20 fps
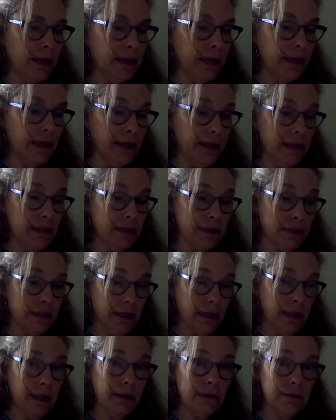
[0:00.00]
"It
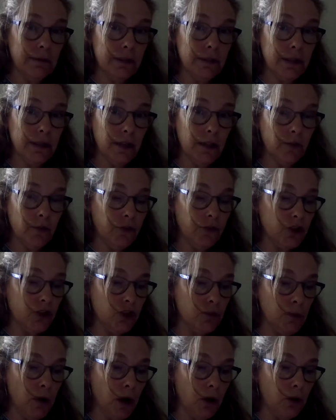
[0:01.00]
did," said the
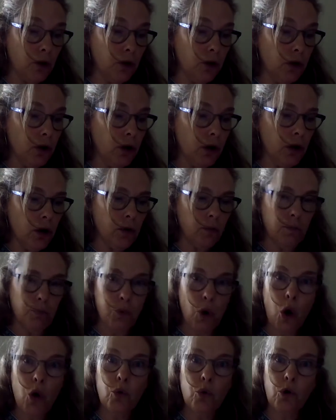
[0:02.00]
fishmonger.
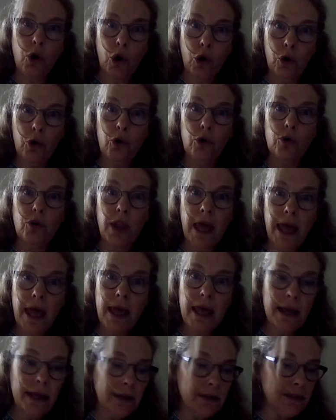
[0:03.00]
"Broke her
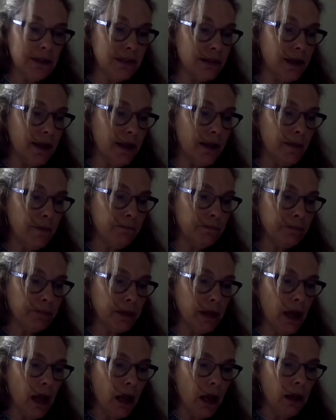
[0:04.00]
legs."
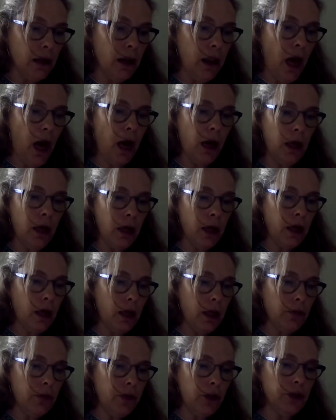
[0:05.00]
"La,
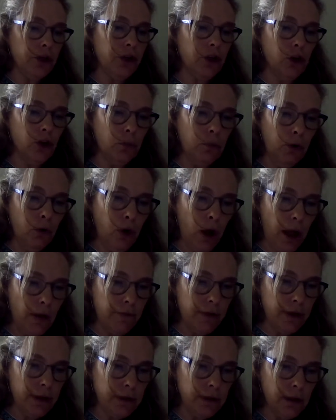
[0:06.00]
the humor
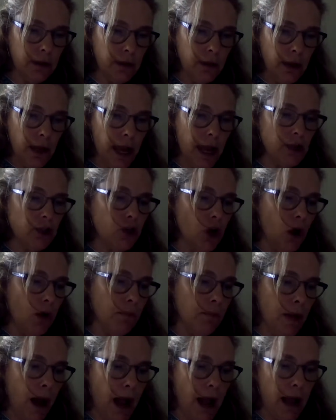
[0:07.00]
of it! And don't
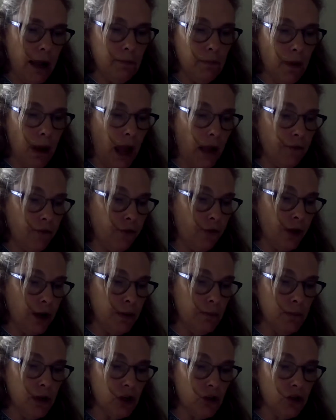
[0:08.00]
mind my
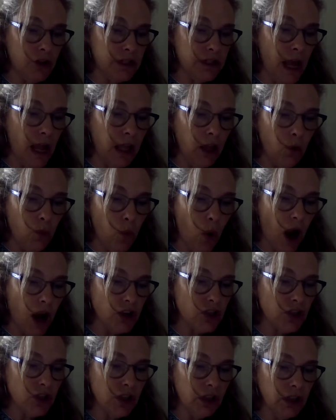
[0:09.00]
friend Marcella
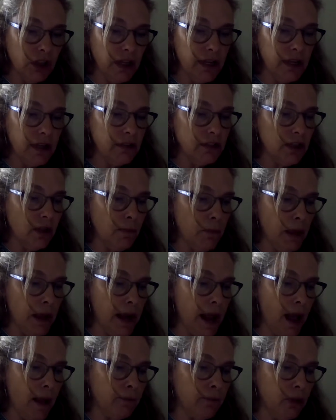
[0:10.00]
wash the linens of
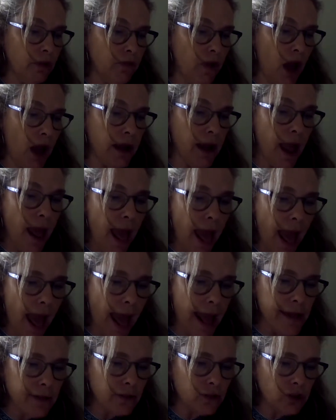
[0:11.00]
Madame Levon.
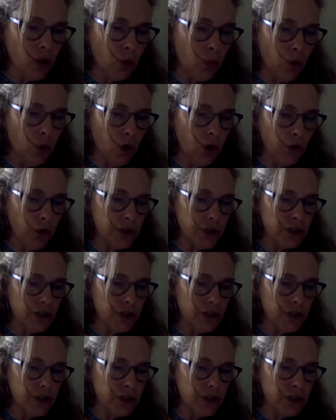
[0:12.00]
Ain't the world as